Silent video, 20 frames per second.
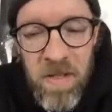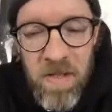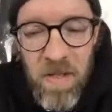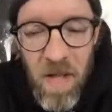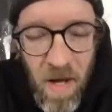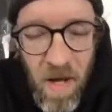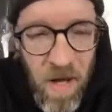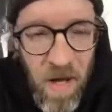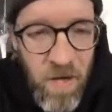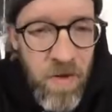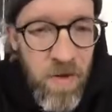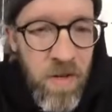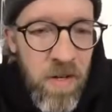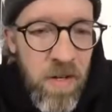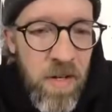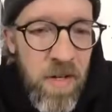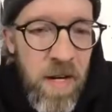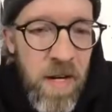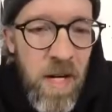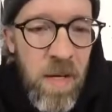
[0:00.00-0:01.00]
It's an honor,
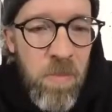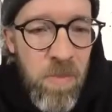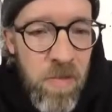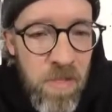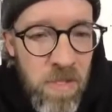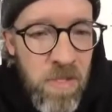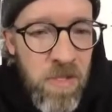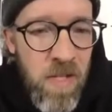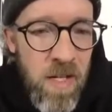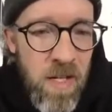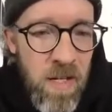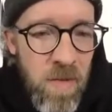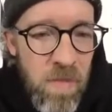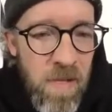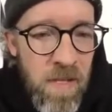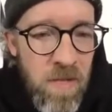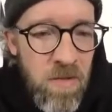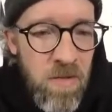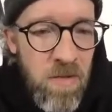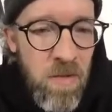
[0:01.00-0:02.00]
and I appreciate it,
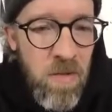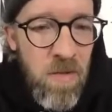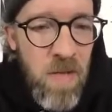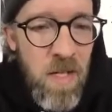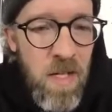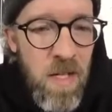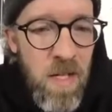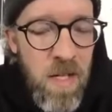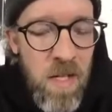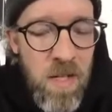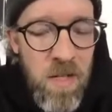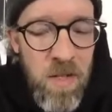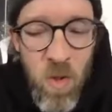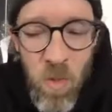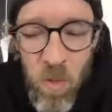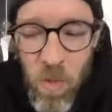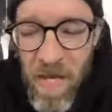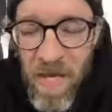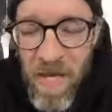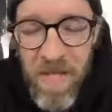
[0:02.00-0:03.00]
man. So
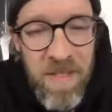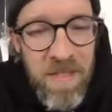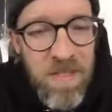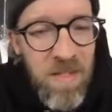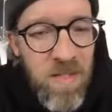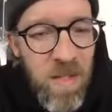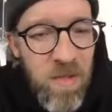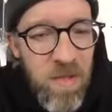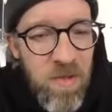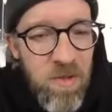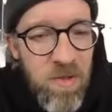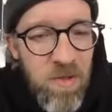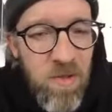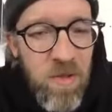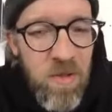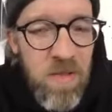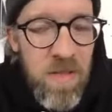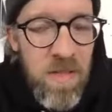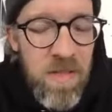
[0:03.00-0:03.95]
new paint is coming soon.